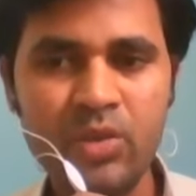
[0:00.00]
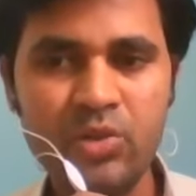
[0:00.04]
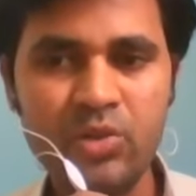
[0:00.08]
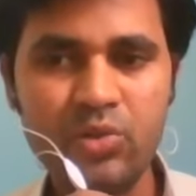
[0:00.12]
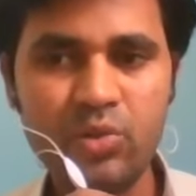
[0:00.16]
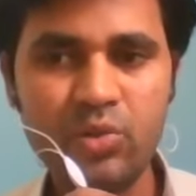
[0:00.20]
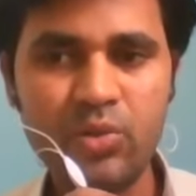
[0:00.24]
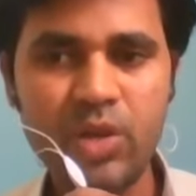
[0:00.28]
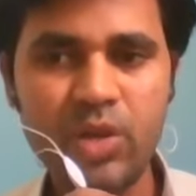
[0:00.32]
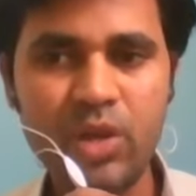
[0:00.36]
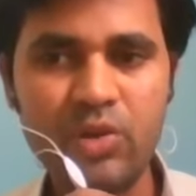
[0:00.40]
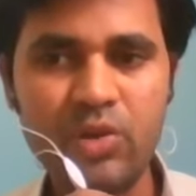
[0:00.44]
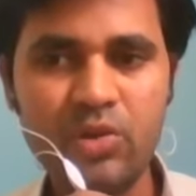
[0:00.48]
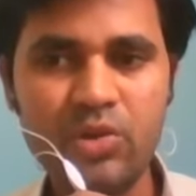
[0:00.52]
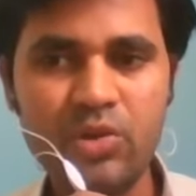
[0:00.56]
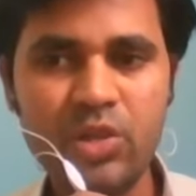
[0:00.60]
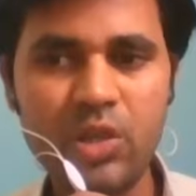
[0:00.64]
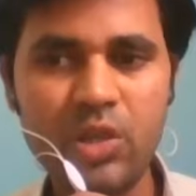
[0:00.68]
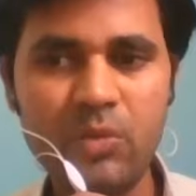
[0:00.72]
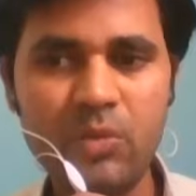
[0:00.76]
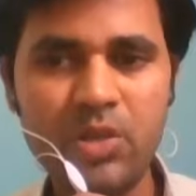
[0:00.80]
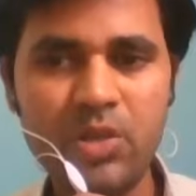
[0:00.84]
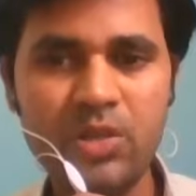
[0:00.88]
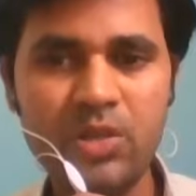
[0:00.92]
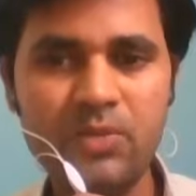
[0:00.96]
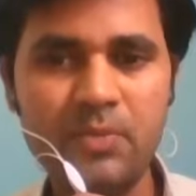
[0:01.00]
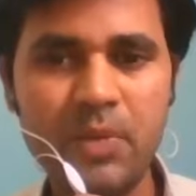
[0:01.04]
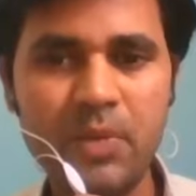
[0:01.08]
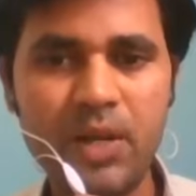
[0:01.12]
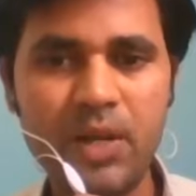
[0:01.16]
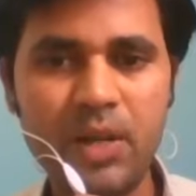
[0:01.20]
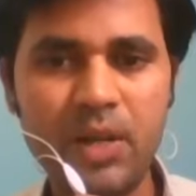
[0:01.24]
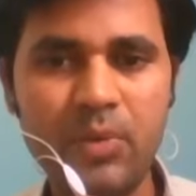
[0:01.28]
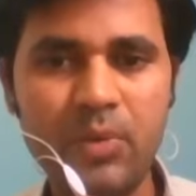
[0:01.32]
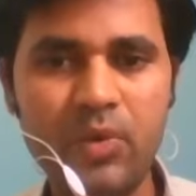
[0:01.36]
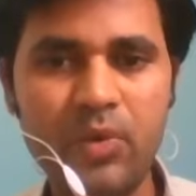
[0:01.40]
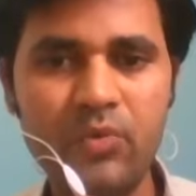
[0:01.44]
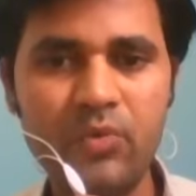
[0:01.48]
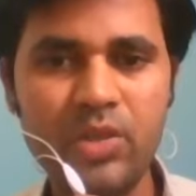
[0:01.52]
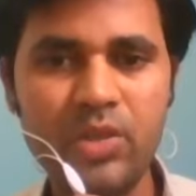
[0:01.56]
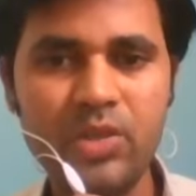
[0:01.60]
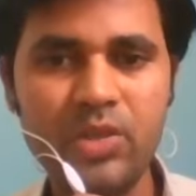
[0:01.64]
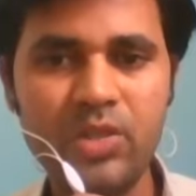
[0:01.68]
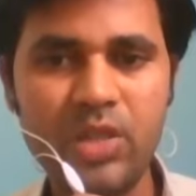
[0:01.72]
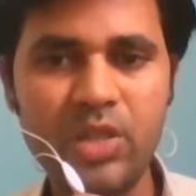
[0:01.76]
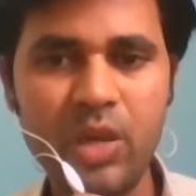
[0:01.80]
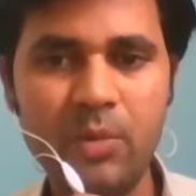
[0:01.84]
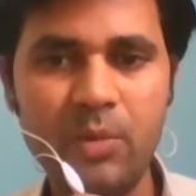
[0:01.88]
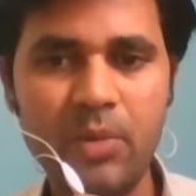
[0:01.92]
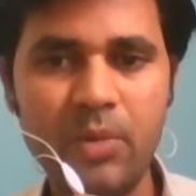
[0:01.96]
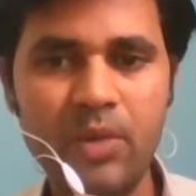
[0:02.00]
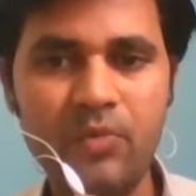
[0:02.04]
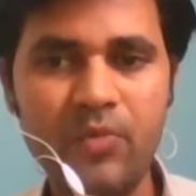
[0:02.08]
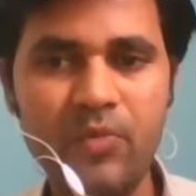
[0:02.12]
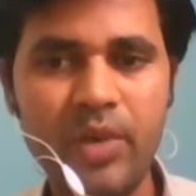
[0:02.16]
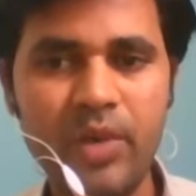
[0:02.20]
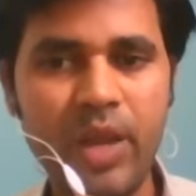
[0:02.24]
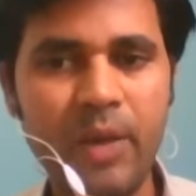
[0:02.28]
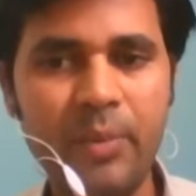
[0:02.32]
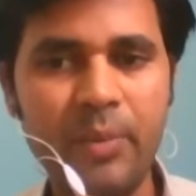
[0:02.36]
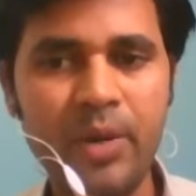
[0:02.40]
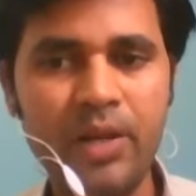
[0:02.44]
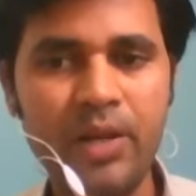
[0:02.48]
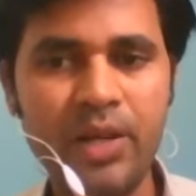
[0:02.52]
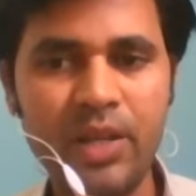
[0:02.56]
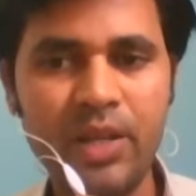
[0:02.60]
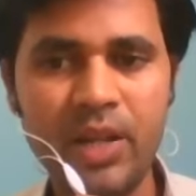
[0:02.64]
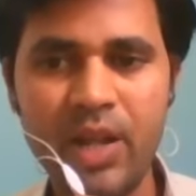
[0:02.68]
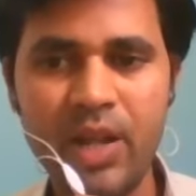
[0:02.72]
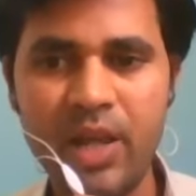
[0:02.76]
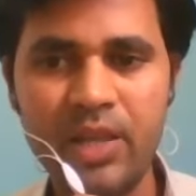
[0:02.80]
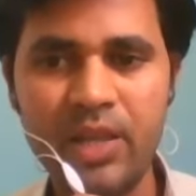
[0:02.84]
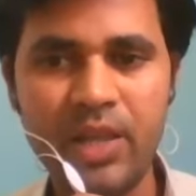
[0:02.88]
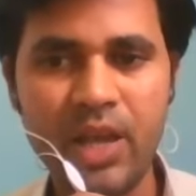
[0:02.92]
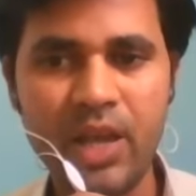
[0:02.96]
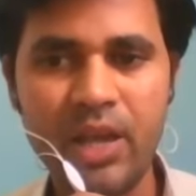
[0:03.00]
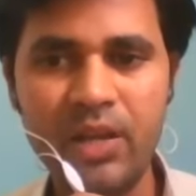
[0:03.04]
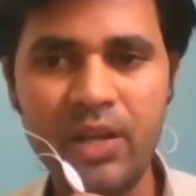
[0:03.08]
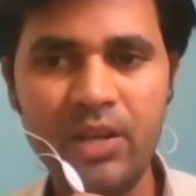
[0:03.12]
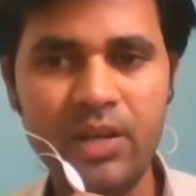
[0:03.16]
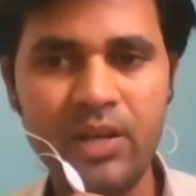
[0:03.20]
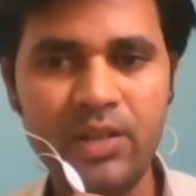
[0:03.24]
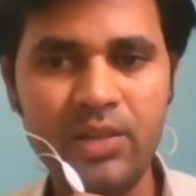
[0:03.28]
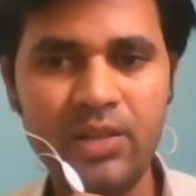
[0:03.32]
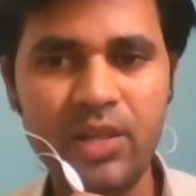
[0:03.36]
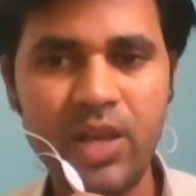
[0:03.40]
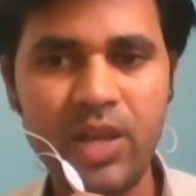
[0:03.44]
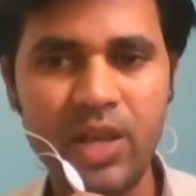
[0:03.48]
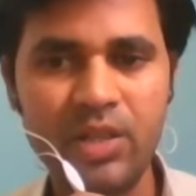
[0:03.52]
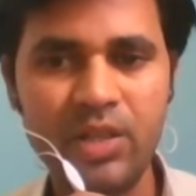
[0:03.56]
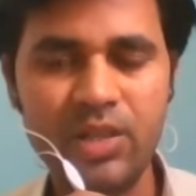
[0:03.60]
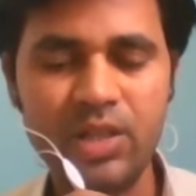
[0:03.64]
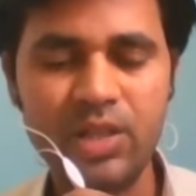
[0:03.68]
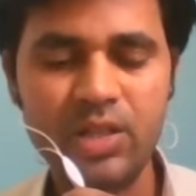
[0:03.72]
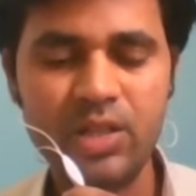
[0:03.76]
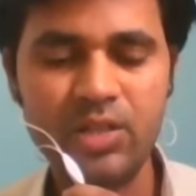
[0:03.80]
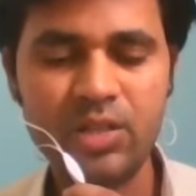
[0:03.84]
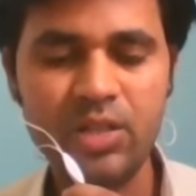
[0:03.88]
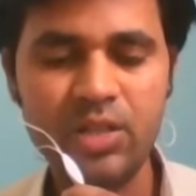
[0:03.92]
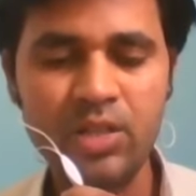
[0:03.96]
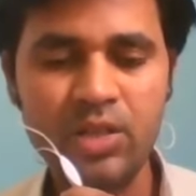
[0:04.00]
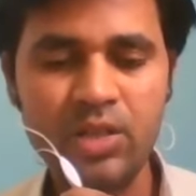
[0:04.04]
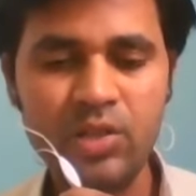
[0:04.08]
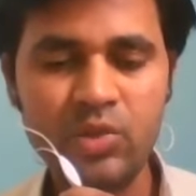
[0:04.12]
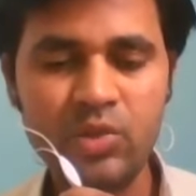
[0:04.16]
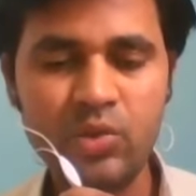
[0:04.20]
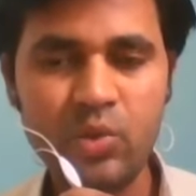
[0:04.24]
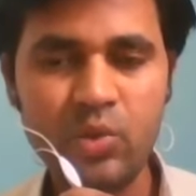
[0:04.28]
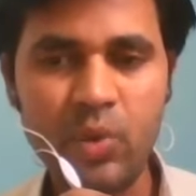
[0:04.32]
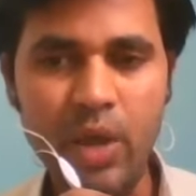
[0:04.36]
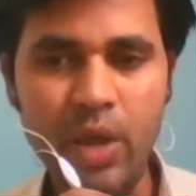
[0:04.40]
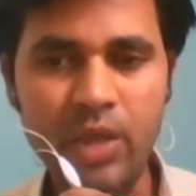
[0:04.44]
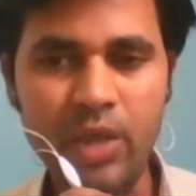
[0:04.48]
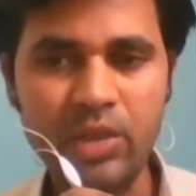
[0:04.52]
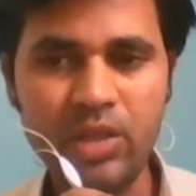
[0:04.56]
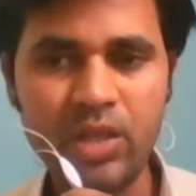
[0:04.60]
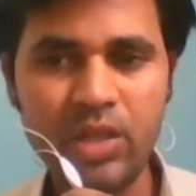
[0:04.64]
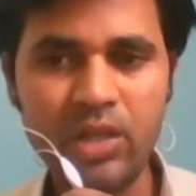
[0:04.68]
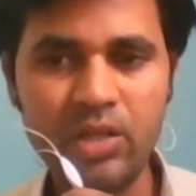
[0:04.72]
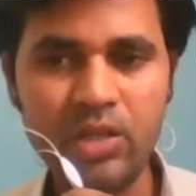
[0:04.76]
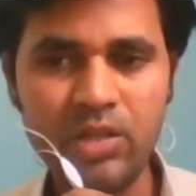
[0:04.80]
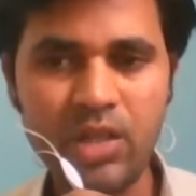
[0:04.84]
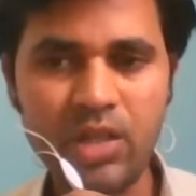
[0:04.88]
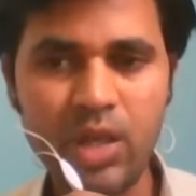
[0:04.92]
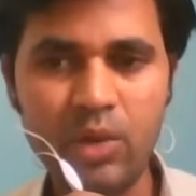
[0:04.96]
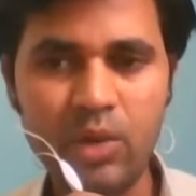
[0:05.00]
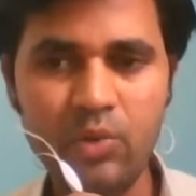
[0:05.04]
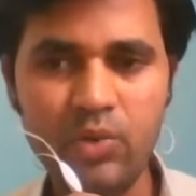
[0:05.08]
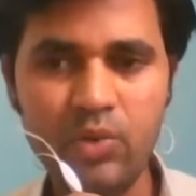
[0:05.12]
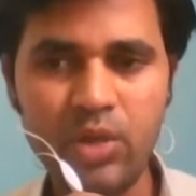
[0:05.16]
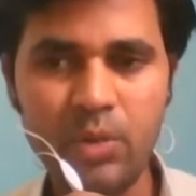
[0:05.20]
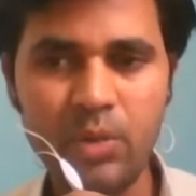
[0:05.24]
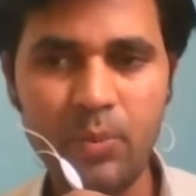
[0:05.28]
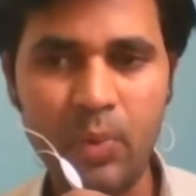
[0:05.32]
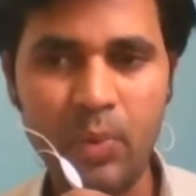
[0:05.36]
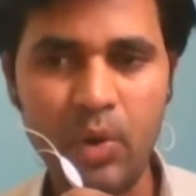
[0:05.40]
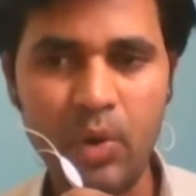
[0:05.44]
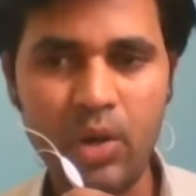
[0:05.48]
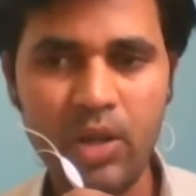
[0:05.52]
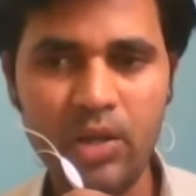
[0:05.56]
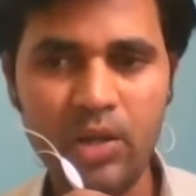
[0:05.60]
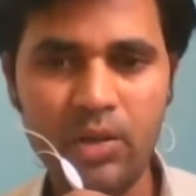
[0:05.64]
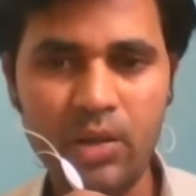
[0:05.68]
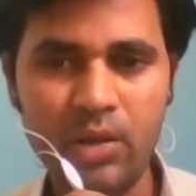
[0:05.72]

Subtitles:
So the endoecium is made up of the stamen, filament, and the anthers. So anthers have the pollen